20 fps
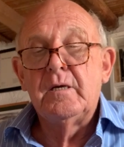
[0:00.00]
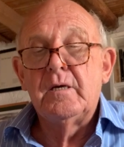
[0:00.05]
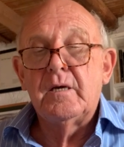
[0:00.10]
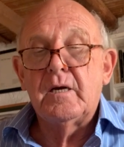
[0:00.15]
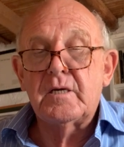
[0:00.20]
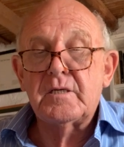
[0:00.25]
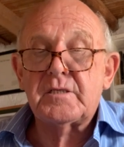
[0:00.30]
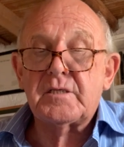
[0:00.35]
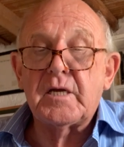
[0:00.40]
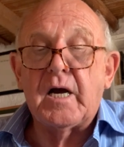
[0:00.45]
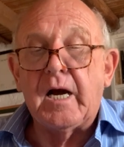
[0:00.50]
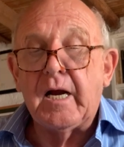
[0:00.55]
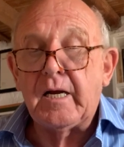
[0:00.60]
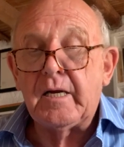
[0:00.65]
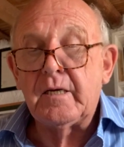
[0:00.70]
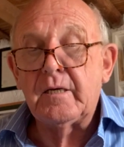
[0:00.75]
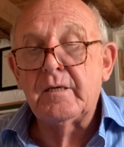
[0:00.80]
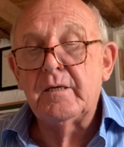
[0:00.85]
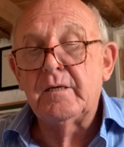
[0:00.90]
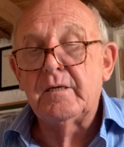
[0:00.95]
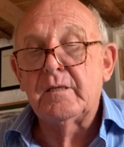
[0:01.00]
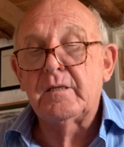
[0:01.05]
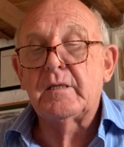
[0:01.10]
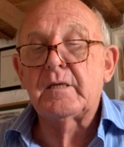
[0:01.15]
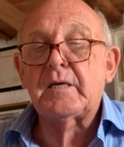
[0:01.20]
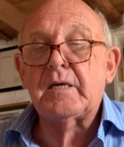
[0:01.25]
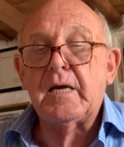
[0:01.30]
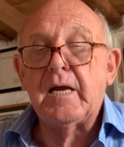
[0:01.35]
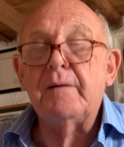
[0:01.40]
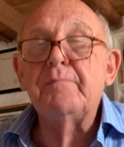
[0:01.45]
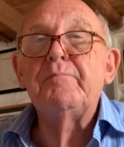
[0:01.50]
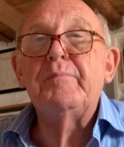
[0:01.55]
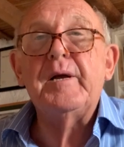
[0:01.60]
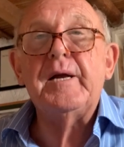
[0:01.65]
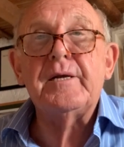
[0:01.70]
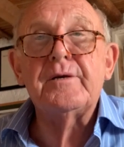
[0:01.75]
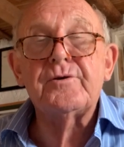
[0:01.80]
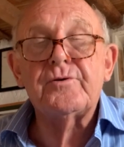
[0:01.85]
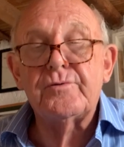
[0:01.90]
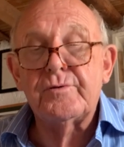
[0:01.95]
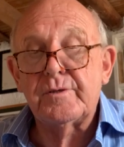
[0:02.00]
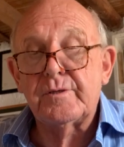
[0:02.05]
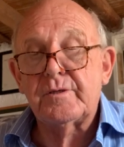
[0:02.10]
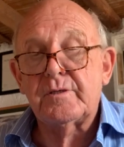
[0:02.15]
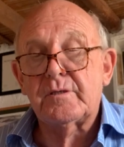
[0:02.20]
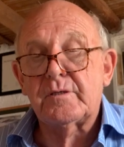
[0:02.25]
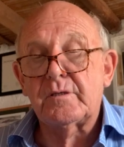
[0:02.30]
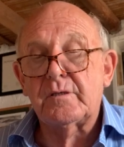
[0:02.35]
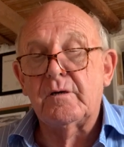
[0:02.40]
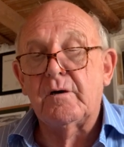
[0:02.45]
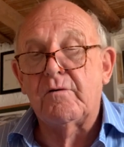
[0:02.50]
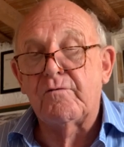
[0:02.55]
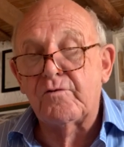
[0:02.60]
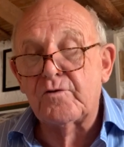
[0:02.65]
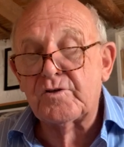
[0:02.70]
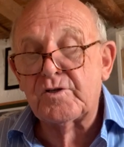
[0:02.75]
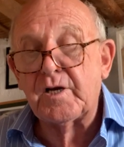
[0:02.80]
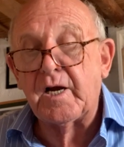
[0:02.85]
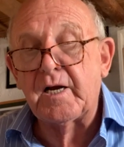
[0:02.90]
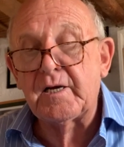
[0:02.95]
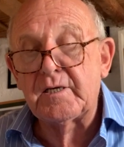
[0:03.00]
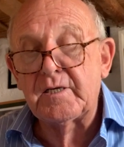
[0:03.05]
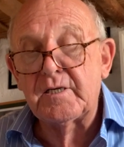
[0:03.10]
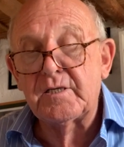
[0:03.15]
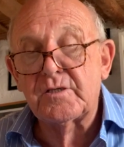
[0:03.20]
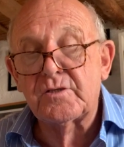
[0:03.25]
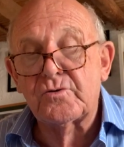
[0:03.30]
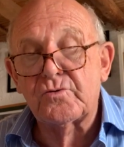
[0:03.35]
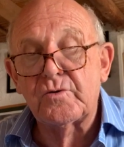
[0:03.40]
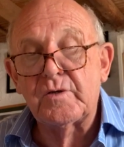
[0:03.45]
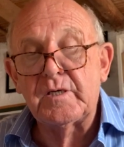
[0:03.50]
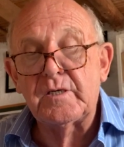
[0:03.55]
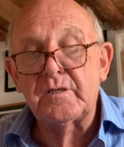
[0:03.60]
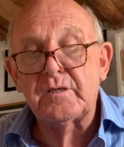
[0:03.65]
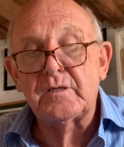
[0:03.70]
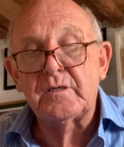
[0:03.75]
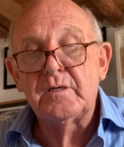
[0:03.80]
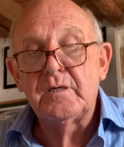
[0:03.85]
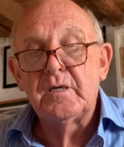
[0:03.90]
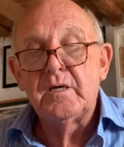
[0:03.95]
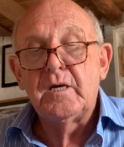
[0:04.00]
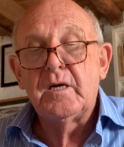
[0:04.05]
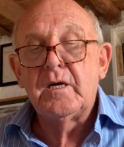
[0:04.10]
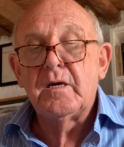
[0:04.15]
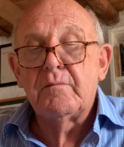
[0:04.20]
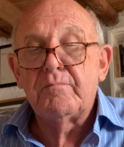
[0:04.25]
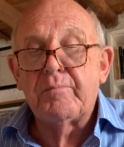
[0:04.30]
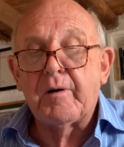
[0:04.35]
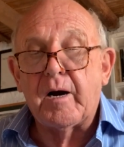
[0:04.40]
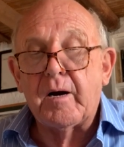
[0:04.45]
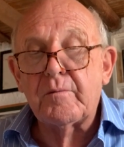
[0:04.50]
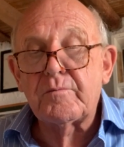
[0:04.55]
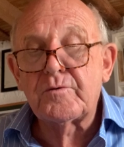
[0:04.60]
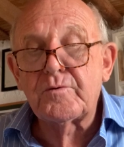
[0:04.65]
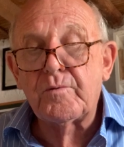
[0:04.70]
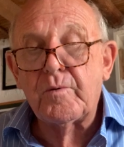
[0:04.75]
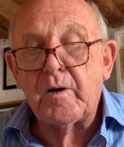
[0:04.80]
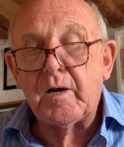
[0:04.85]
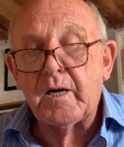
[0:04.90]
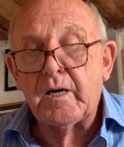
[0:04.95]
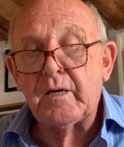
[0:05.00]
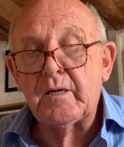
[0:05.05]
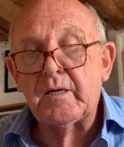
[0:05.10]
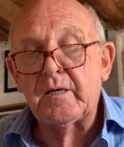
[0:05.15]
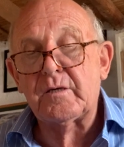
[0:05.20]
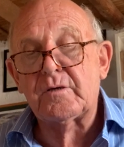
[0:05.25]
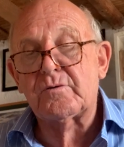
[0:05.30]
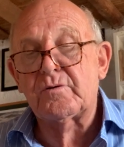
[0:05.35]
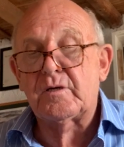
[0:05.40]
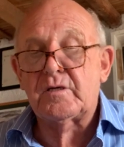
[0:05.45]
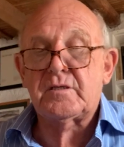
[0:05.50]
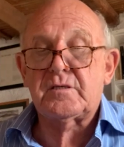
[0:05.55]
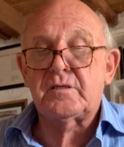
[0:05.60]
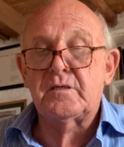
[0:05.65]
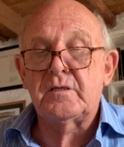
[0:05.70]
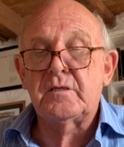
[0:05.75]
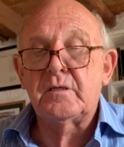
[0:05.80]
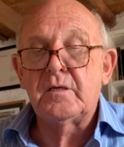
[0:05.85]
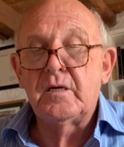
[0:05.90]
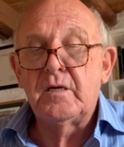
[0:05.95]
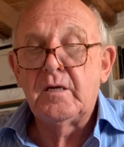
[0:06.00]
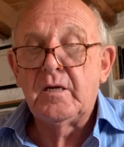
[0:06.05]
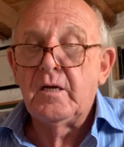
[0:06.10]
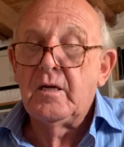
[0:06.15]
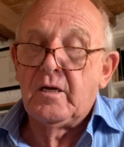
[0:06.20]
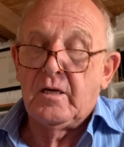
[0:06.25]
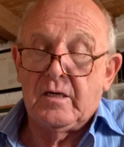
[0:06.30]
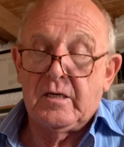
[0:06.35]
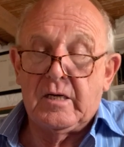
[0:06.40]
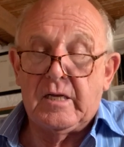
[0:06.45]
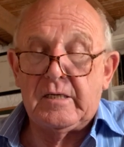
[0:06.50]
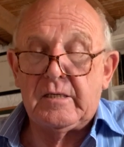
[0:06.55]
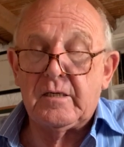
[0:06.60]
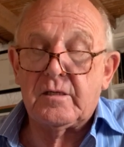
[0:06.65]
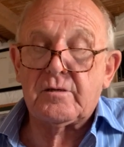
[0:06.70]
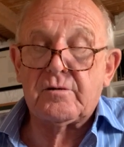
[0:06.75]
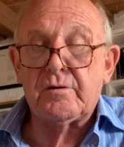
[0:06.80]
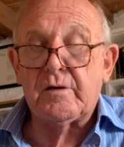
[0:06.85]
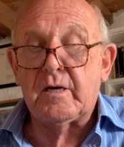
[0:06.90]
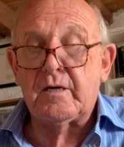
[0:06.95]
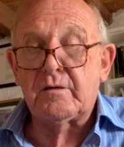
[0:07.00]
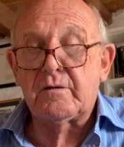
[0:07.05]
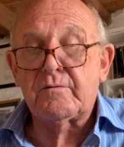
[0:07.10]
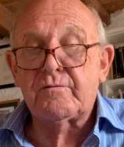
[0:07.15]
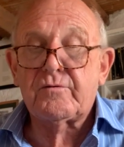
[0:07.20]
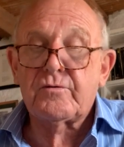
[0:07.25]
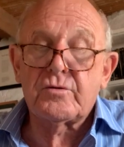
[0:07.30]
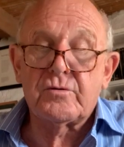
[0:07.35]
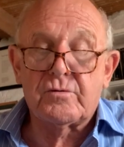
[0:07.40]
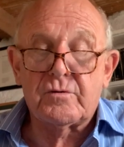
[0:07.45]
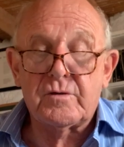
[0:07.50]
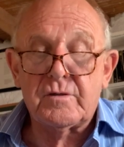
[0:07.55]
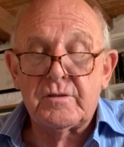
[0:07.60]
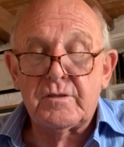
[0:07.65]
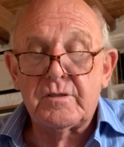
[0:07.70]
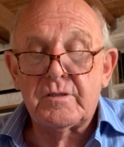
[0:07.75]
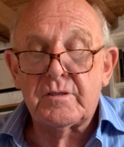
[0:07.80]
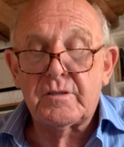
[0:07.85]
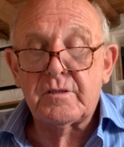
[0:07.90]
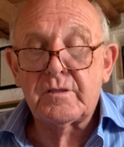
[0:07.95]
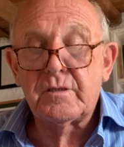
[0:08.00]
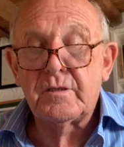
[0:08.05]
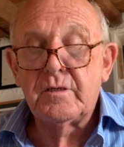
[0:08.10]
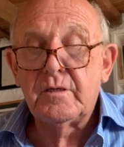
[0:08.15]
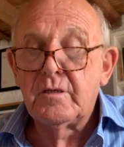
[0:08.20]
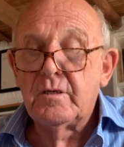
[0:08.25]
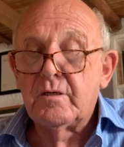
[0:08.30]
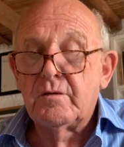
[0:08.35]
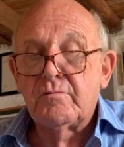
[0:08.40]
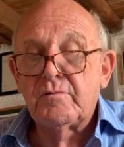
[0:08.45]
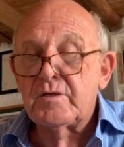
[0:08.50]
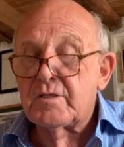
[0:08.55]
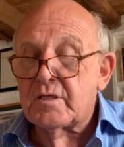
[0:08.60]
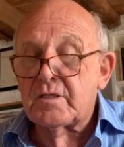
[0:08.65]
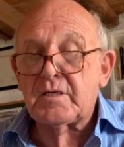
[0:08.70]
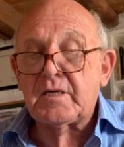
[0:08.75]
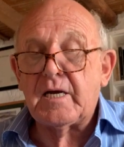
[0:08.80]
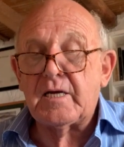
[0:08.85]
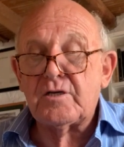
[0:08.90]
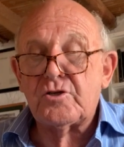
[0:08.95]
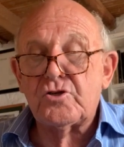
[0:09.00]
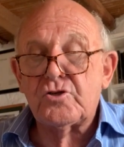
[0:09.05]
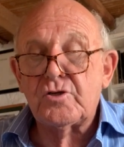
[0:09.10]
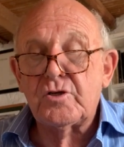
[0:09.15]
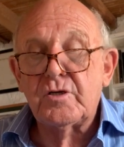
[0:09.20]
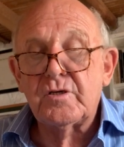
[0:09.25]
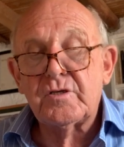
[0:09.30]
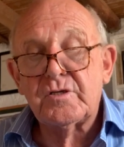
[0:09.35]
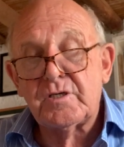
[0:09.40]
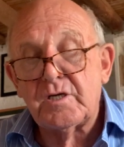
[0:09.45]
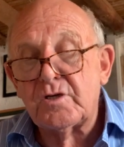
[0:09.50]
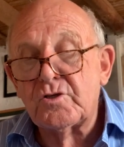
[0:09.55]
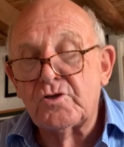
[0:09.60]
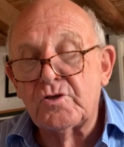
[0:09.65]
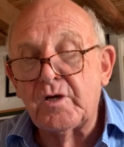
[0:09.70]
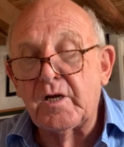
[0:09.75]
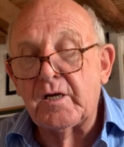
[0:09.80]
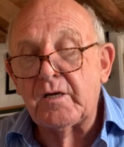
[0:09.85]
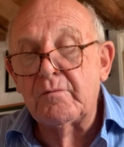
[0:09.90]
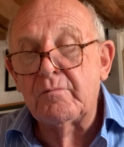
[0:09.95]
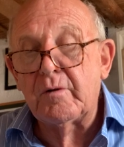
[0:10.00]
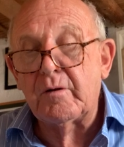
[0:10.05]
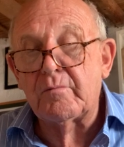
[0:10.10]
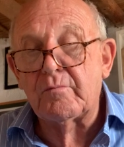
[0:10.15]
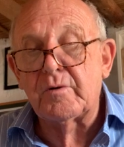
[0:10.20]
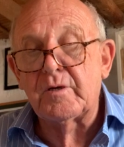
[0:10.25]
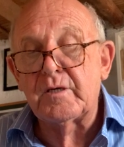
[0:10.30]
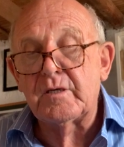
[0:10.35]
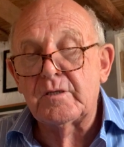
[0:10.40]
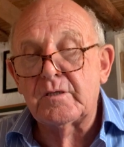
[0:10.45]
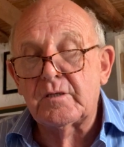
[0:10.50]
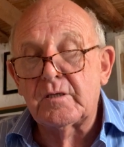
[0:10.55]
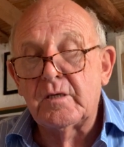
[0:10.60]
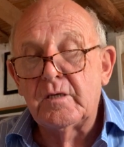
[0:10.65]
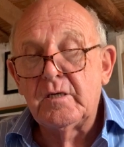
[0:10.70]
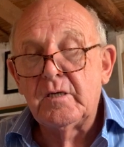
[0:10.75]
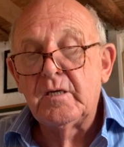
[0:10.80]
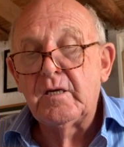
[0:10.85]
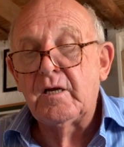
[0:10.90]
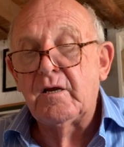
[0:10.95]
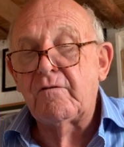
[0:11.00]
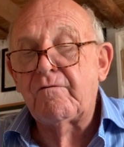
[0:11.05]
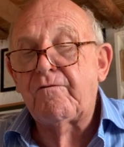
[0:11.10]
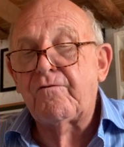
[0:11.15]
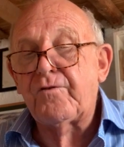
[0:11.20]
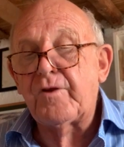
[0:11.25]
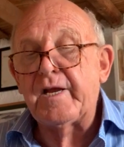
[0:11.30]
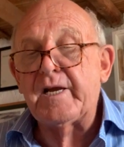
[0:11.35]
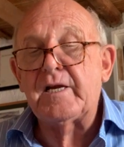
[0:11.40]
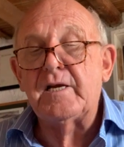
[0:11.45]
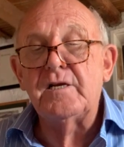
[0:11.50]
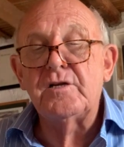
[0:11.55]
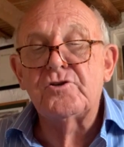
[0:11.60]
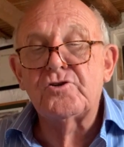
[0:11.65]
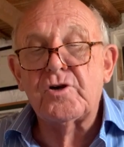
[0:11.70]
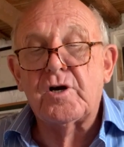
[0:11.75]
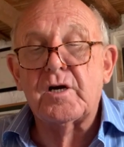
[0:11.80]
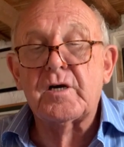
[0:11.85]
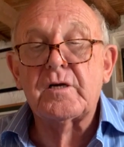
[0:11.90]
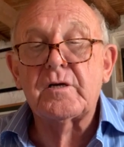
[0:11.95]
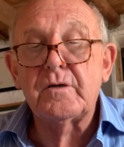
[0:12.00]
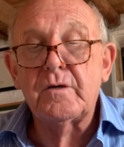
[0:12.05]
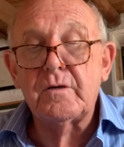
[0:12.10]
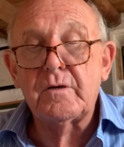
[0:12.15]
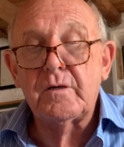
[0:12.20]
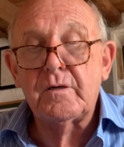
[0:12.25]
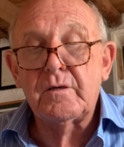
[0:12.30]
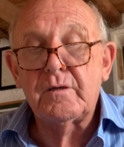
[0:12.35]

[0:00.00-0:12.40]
a sign, the camp entrance off a tidy street, barbed wire encrusted like a crown of thorns. We sketch such like memories in flaky charcoal.